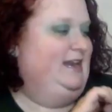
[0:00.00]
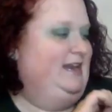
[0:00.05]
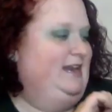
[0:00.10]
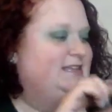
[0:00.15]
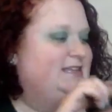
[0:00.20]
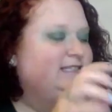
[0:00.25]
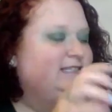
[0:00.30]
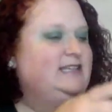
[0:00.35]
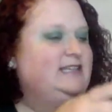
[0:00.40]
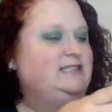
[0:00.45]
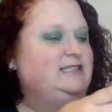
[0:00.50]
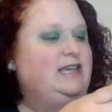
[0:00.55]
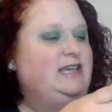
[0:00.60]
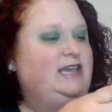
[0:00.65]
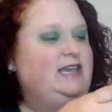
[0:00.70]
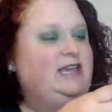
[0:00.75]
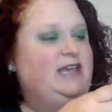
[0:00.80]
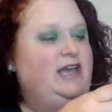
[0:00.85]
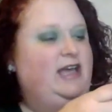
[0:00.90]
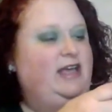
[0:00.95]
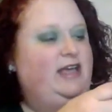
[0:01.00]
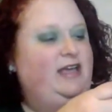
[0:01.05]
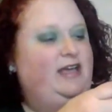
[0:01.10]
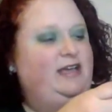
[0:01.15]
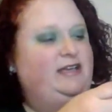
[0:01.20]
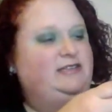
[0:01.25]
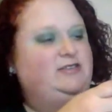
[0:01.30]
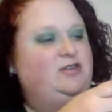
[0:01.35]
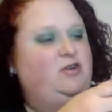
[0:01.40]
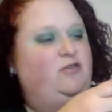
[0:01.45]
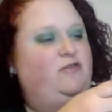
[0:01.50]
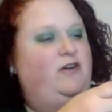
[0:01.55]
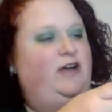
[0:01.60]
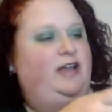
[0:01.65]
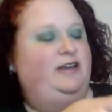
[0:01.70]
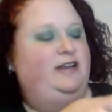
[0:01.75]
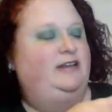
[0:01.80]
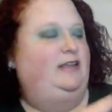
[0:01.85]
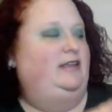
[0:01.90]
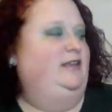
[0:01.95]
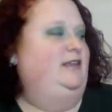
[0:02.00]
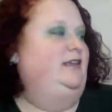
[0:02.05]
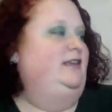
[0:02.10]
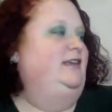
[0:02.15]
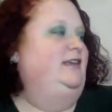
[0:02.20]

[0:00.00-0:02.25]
It is. It's like so fun.